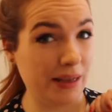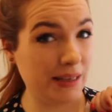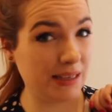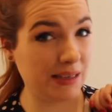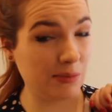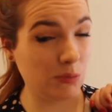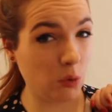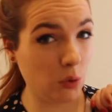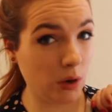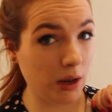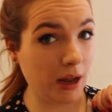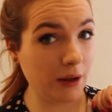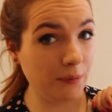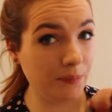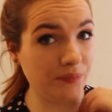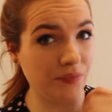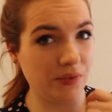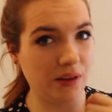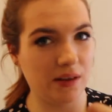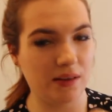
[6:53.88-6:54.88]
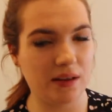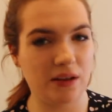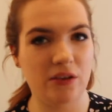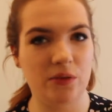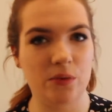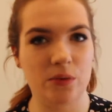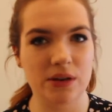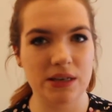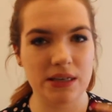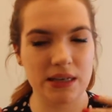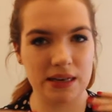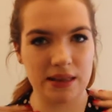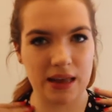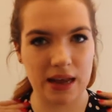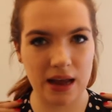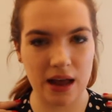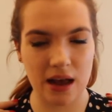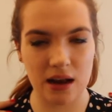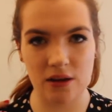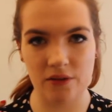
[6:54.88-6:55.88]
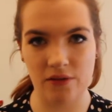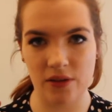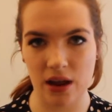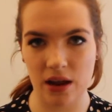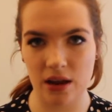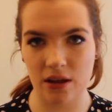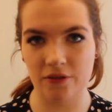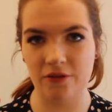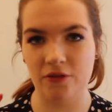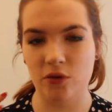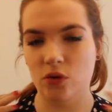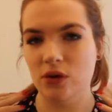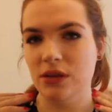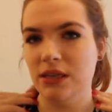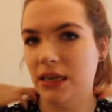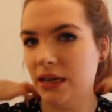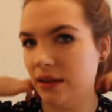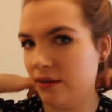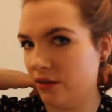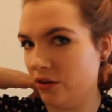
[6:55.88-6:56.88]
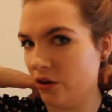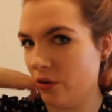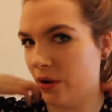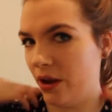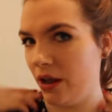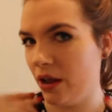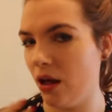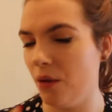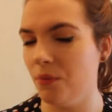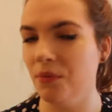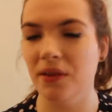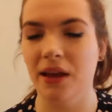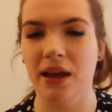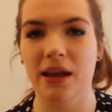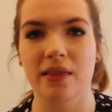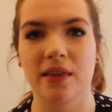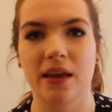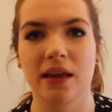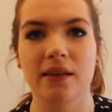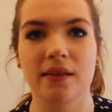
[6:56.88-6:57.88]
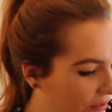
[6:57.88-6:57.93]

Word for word: smaller, because I just wanted it that kind of like 40s, you know, when it comes like this.